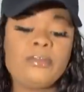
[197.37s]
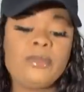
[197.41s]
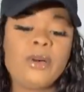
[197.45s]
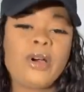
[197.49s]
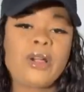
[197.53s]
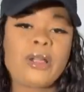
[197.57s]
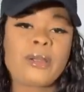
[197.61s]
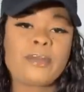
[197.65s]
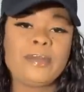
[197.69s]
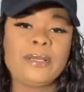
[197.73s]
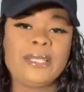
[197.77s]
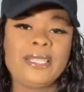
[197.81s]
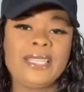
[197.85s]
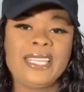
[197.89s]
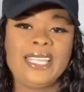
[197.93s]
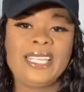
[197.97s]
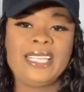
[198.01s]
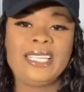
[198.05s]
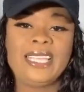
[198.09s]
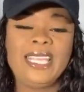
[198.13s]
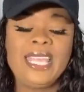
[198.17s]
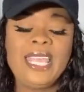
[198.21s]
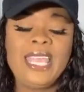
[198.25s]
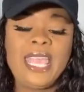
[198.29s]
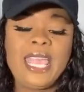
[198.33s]
marbling.
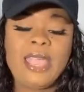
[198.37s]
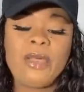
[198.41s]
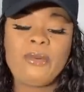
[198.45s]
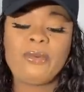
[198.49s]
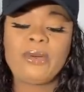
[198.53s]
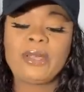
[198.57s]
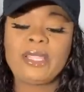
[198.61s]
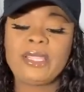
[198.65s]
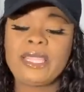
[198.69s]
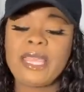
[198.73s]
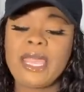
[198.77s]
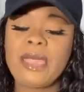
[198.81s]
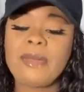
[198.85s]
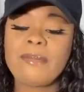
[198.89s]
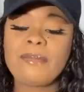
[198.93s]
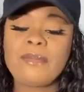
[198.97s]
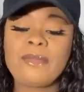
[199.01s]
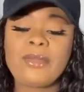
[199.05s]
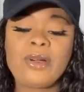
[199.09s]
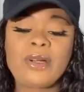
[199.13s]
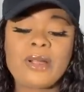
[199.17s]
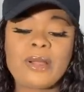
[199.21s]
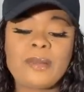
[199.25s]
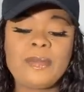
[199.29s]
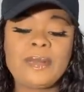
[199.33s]
And when that
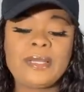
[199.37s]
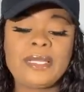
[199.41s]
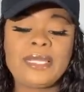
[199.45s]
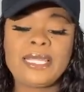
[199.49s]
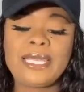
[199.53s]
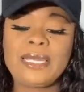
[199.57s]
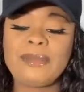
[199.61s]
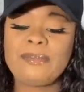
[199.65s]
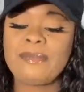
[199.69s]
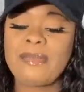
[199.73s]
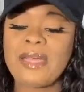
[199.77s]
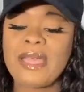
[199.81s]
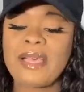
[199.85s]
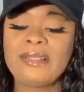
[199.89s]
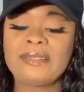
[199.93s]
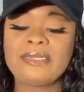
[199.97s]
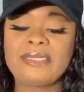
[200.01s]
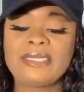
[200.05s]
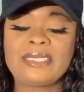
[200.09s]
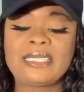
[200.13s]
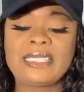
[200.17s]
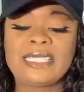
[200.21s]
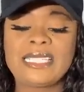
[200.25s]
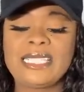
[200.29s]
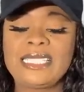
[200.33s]
marbling
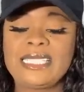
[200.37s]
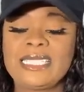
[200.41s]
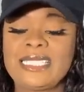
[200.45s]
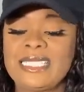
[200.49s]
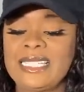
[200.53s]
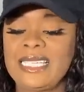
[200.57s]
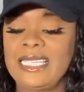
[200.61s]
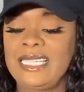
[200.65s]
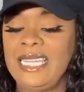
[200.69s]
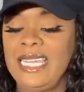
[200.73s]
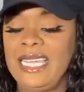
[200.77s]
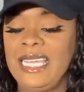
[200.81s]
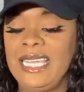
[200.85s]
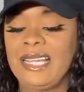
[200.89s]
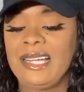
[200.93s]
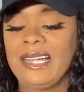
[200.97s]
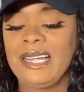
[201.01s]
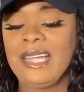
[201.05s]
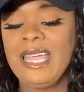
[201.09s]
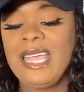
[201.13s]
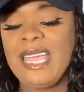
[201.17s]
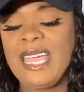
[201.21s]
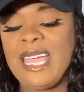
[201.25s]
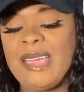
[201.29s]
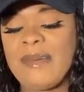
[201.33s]
melts, listen here,
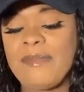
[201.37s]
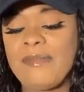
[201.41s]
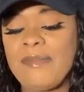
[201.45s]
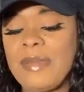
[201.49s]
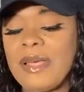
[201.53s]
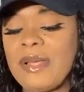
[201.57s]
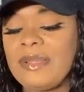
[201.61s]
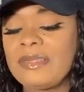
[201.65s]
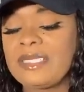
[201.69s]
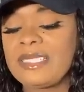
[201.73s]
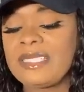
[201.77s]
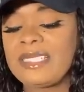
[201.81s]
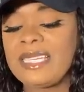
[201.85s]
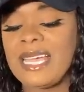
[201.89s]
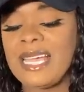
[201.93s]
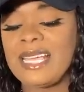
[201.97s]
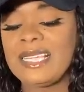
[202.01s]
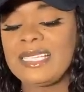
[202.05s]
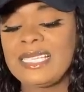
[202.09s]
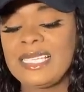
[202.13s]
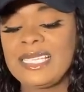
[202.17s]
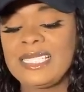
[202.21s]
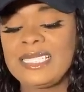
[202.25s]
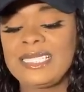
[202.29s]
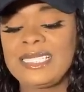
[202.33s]
it melts
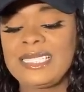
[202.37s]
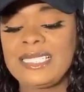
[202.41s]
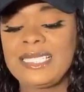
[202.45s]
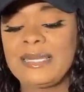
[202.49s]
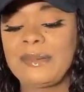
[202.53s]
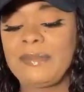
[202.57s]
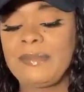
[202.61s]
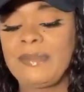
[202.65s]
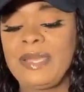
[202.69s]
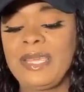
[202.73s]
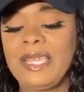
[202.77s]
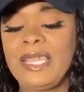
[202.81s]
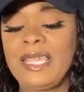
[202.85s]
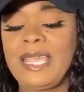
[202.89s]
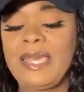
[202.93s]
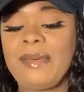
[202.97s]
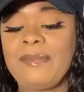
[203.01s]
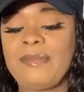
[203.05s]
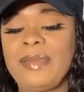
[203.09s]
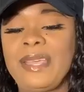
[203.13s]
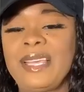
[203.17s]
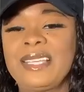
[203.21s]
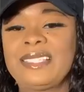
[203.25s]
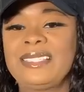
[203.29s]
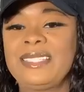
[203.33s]
down into the meat
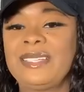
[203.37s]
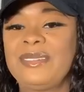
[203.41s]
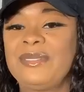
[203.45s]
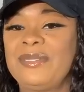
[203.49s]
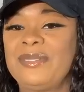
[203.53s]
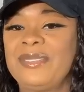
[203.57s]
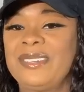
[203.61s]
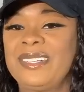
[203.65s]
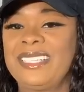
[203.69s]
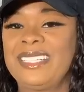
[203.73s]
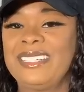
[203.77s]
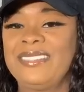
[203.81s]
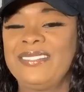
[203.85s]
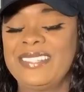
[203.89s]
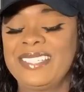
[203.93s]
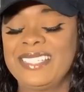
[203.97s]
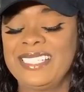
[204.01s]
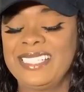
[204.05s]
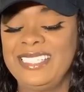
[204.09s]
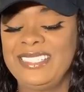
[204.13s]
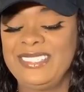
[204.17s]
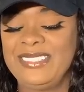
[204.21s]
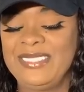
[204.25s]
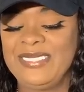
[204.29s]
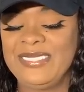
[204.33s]
and makes it really,
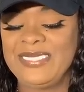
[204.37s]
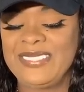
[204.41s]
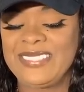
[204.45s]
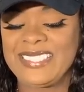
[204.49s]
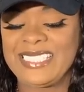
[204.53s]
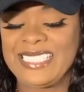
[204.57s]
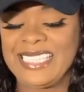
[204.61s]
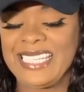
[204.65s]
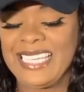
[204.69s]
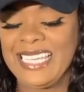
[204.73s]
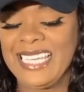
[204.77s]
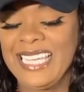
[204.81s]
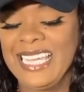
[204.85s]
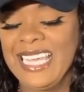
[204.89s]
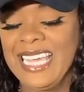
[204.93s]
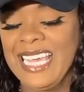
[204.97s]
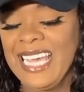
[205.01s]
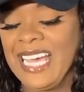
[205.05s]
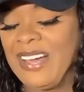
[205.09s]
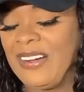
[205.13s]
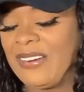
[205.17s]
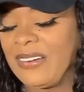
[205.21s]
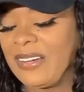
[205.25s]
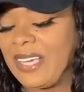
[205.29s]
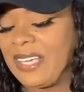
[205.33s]
really juicy.
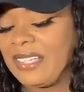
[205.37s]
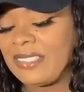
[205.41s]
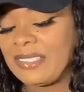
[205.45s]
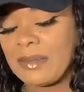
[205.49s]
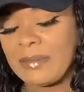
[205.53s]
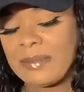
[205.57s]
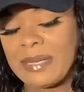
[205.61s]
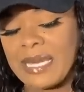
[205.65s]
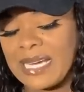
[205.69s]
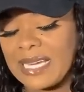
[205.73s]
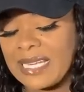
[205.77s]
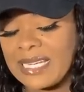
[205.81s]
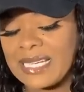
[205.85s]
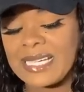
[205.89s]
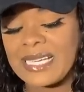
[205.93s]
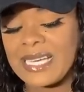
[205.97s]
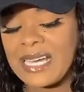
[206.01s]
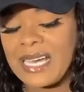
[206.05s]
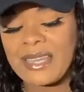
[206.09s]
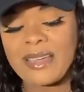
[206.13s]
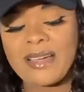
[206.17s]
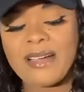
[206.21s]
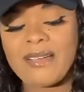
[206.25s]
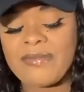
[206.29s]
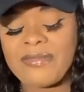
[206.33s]
Okay, so I'm not gonna cut
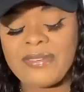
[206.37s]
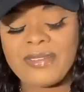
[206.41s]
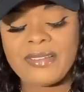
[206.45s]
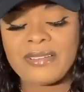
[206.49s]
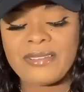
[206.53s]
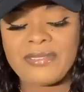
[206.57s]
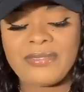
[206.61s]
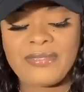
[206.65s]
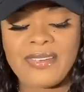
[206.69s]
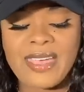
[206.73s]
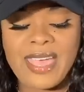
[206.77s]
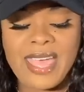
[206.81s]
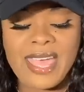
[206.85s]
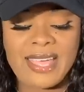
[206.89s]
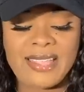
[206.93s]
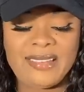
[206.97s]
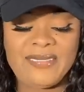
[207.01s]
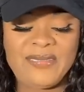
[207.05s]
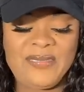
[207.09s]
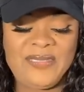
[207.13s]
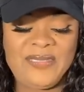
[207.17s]
off all of that.